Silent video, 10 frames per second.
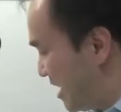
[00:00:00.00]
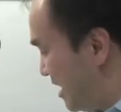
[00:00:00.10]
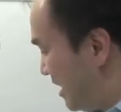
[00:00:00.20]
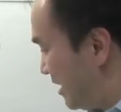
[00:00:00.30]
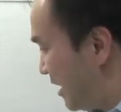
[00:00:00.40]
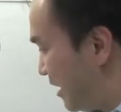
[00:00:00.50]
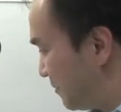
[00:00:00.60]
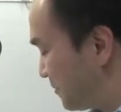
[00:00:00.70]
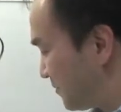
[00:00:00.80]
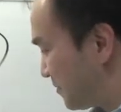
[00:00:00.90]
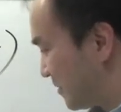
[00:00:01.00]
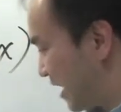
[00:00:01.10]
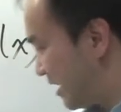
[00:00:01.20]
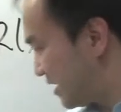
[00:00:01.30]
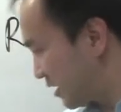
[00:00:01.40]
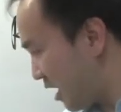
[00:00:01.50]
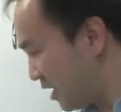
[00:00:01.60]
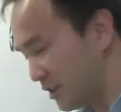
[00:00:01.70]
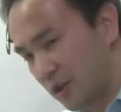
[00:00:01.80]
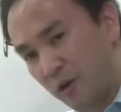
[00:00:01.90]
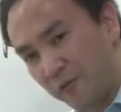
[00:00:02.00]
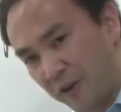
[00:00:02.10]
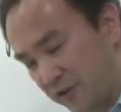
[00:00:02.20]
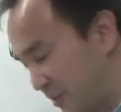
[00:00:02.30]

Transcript: Then, and it's a constant coefficient,